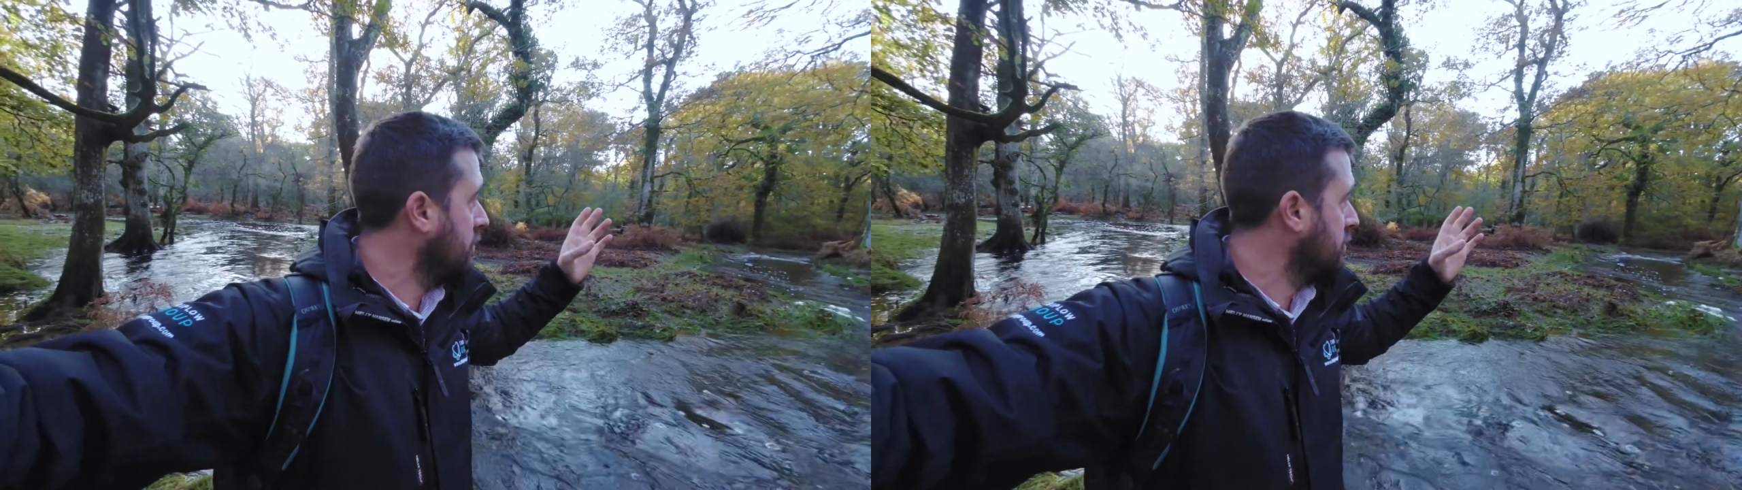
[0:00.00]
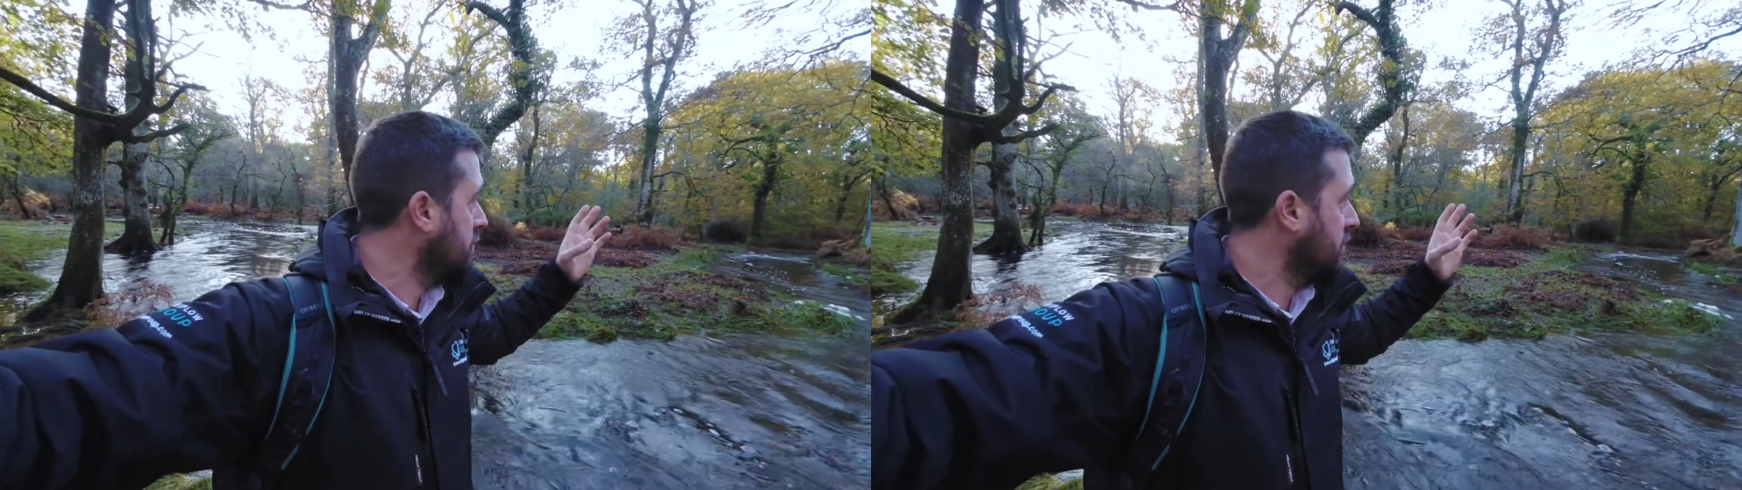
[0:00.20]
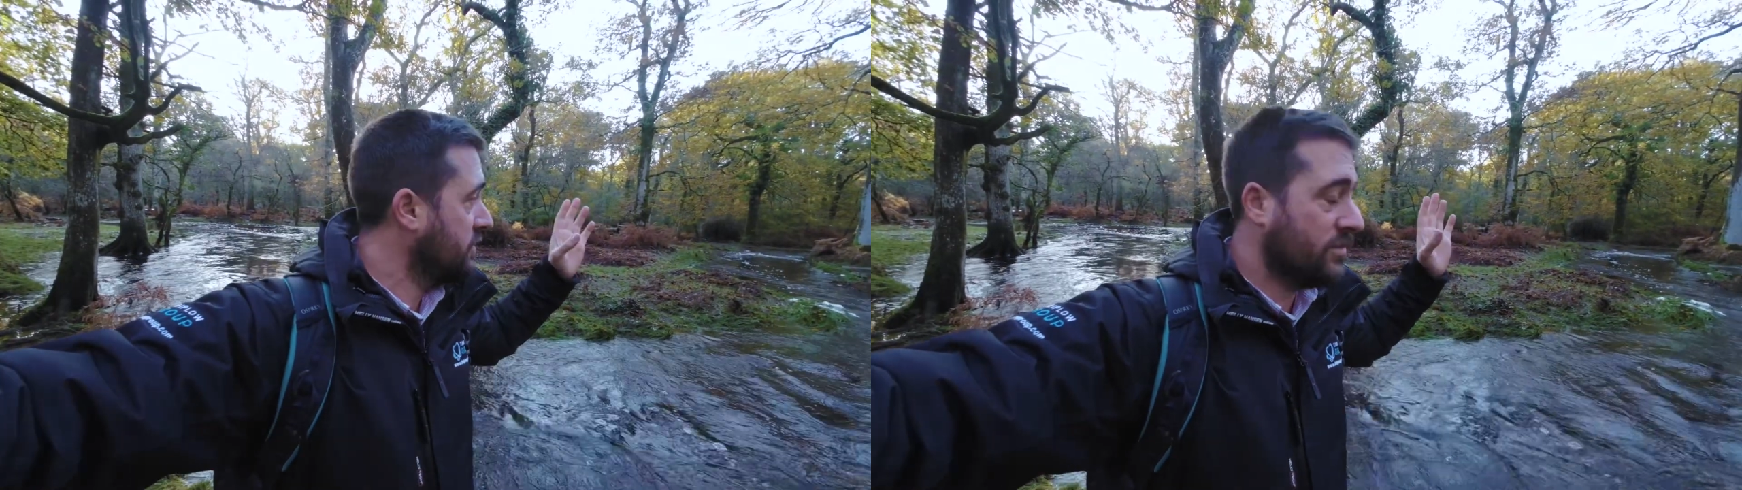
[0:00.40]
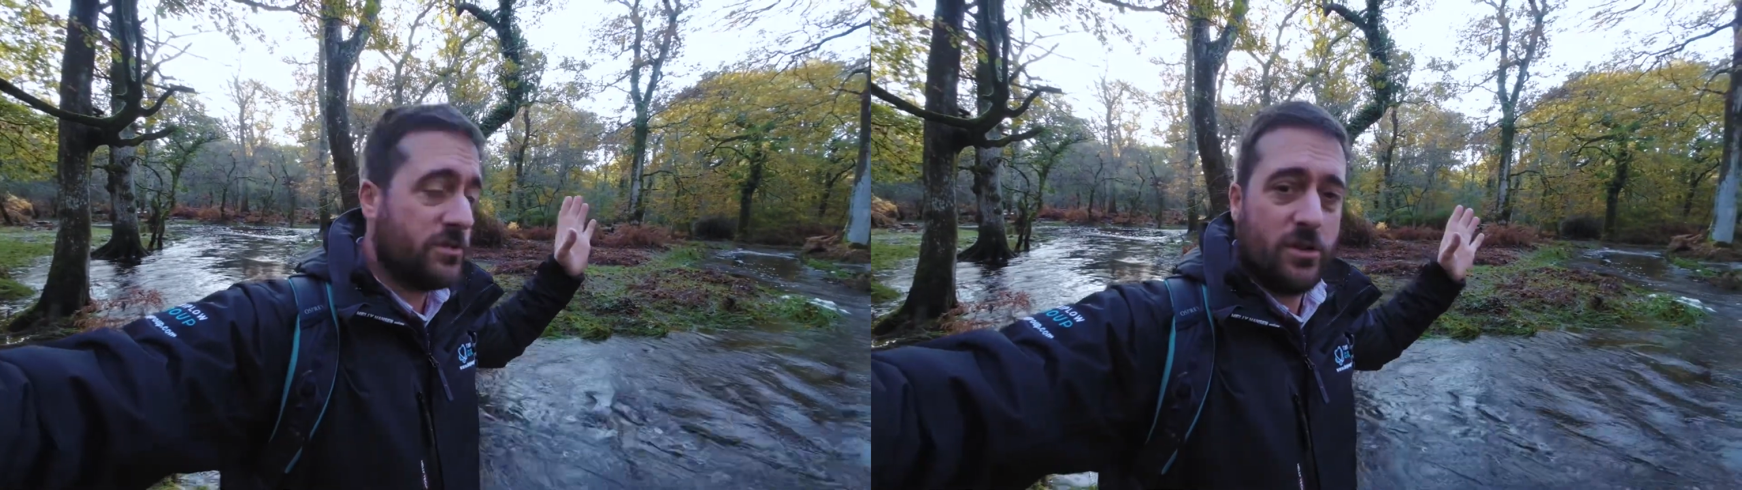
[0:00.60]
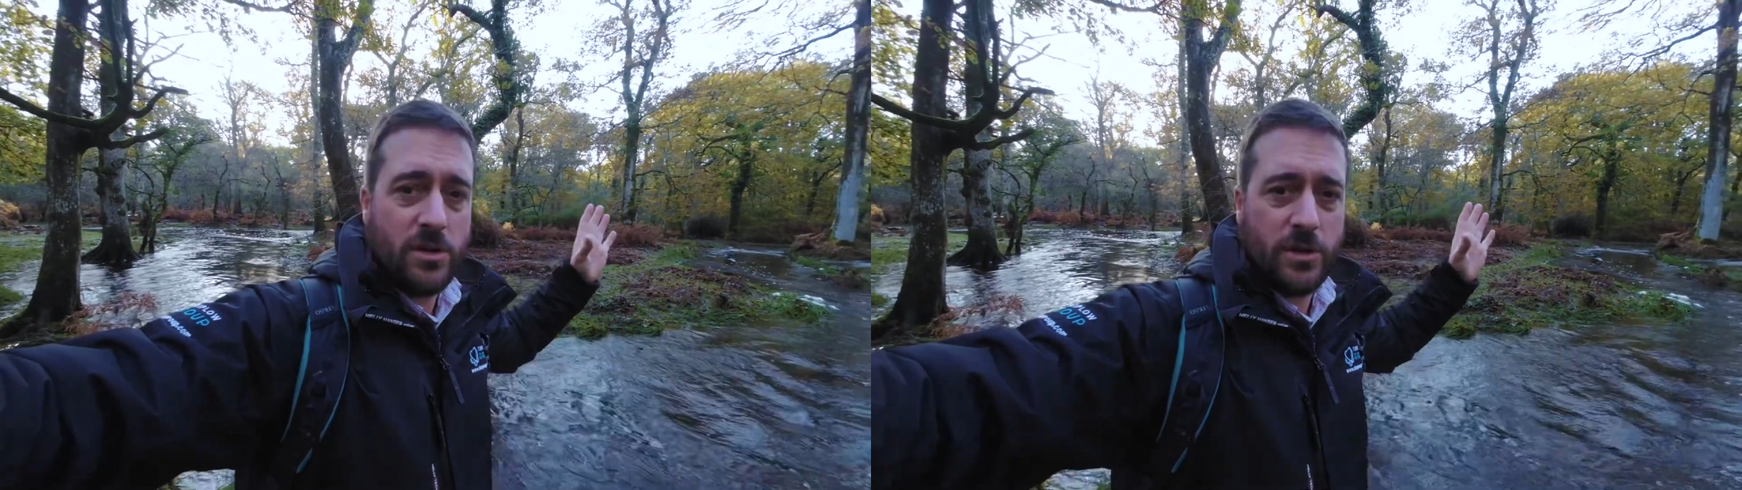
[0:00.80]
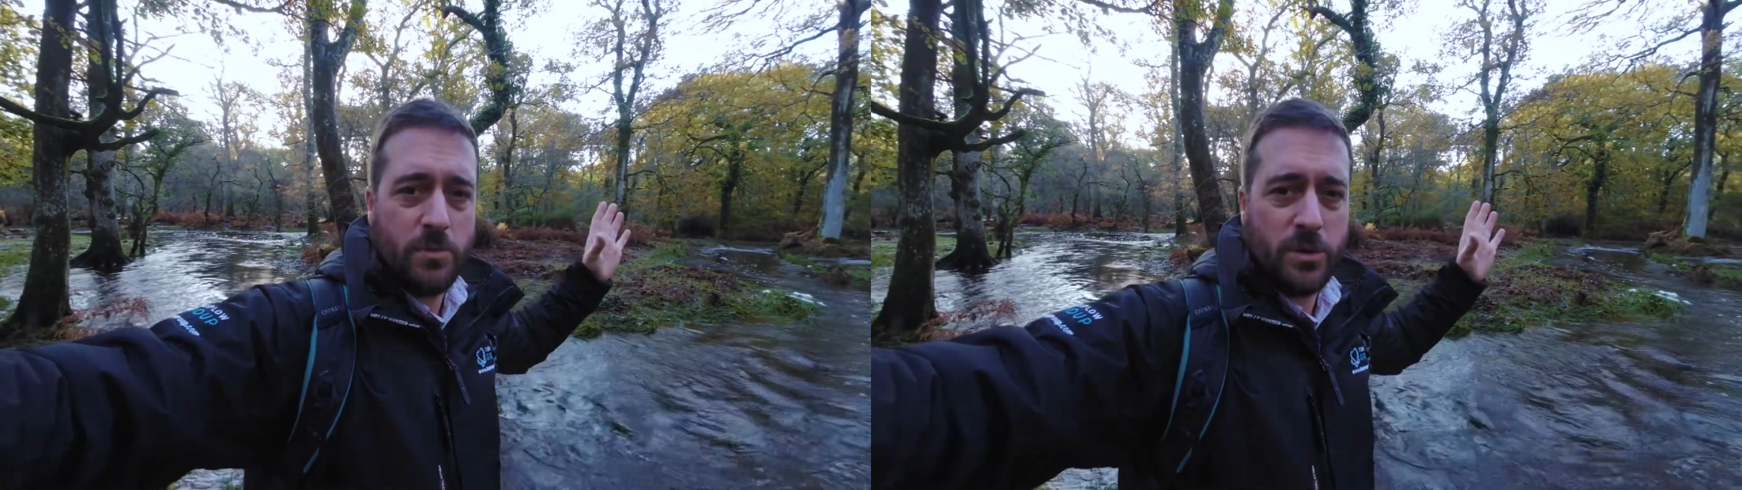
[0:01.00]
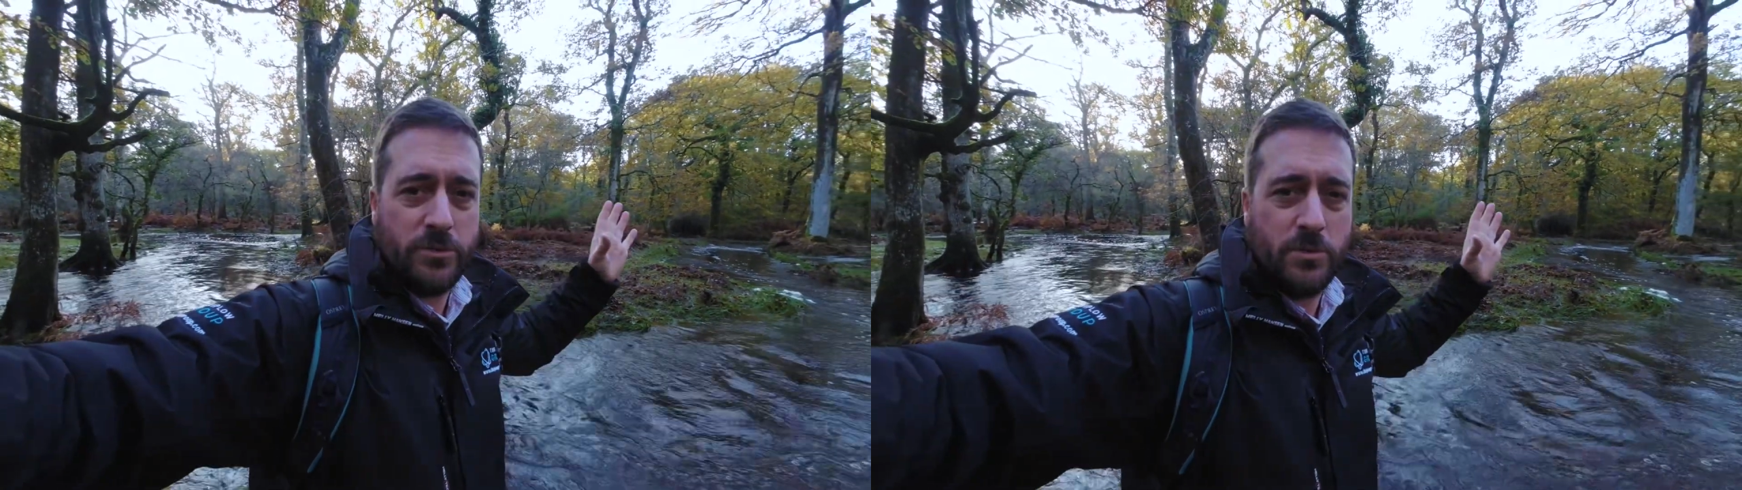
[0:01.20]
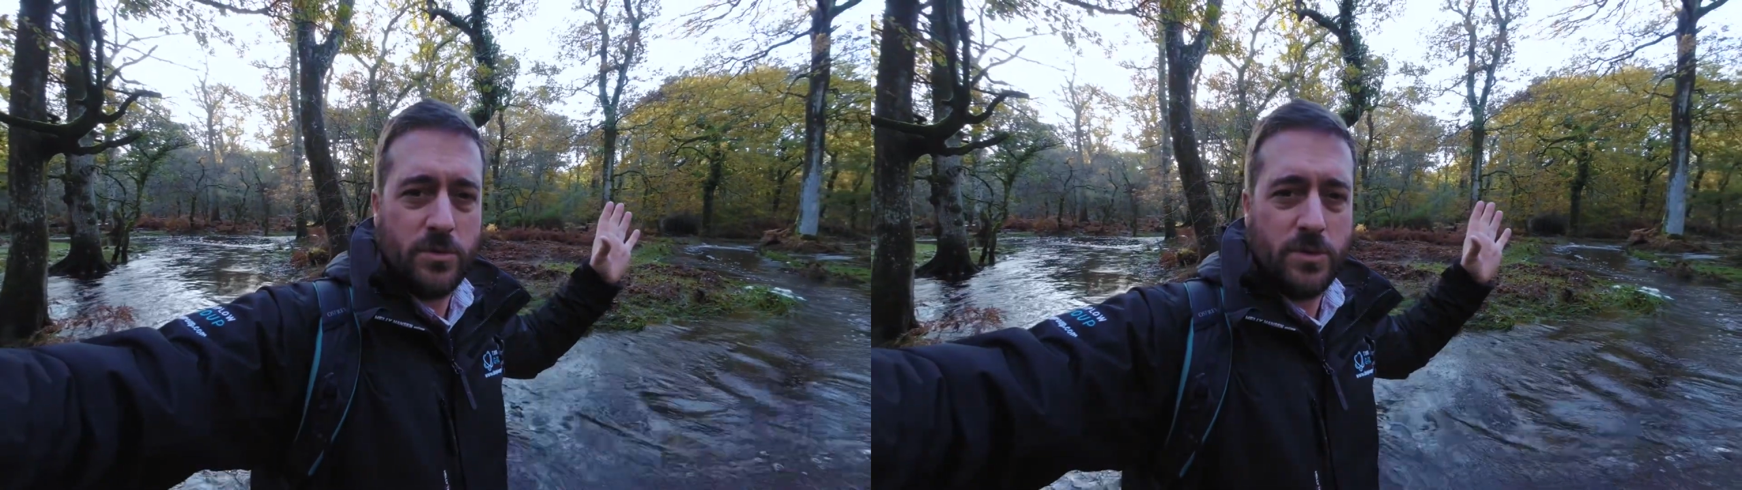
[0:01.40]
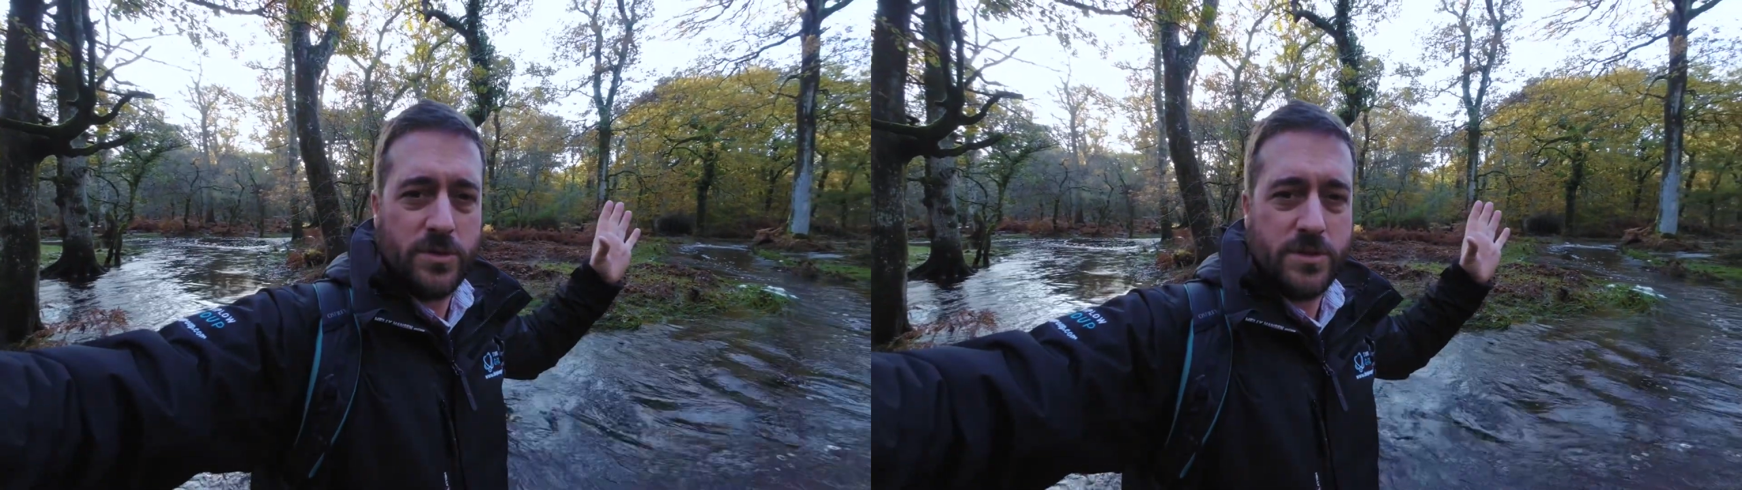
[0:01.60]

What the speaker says: as much of the sky as possible because